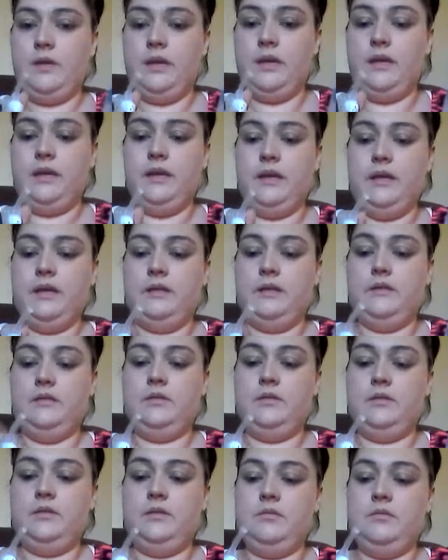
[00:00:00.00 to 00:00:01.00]

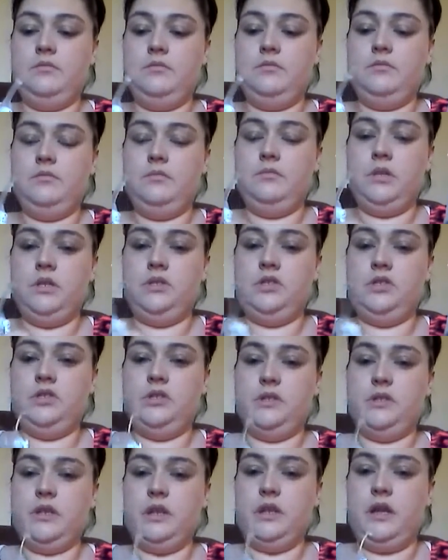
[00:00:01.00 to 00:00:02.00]
And it's
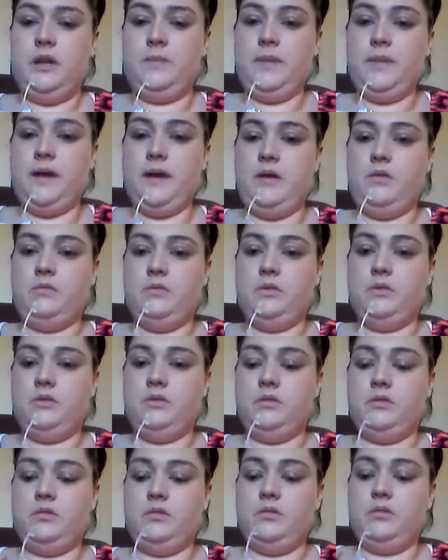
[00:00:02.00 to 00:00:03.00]
just going to come
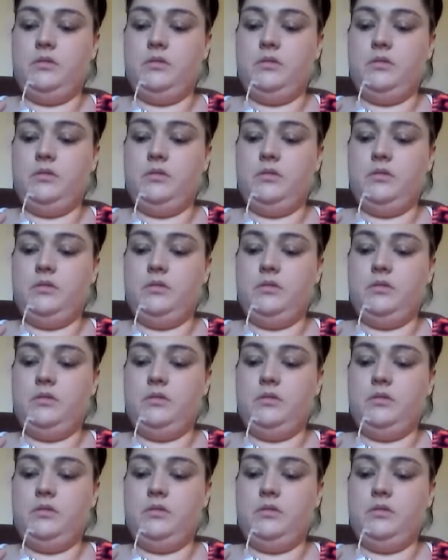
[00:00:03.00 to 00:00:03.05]
out